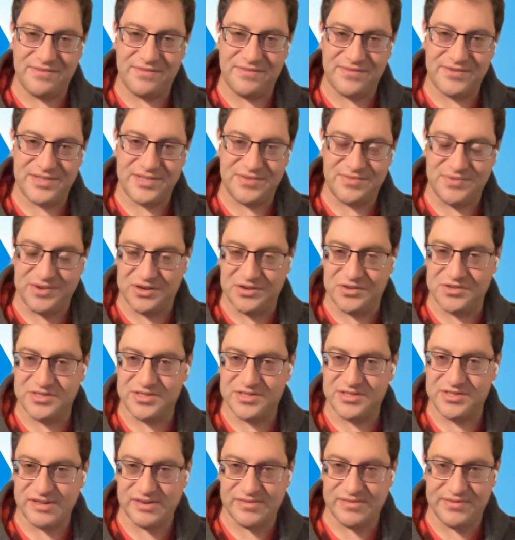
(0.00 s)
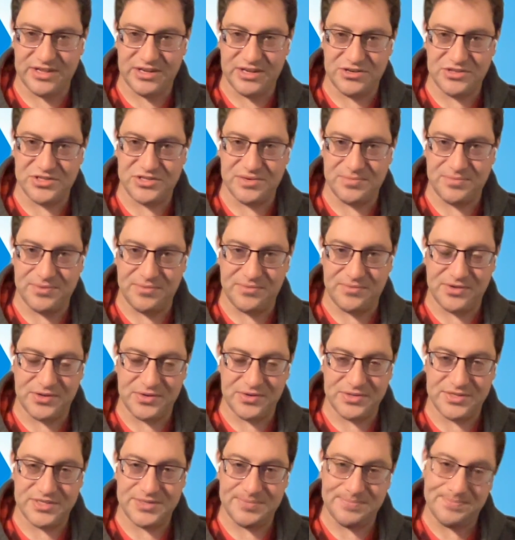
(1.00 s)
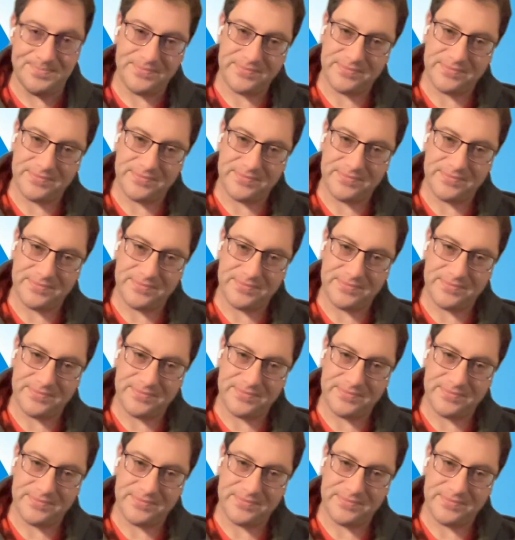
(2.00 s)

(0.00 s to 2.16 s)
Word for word: spheres of leadership influence?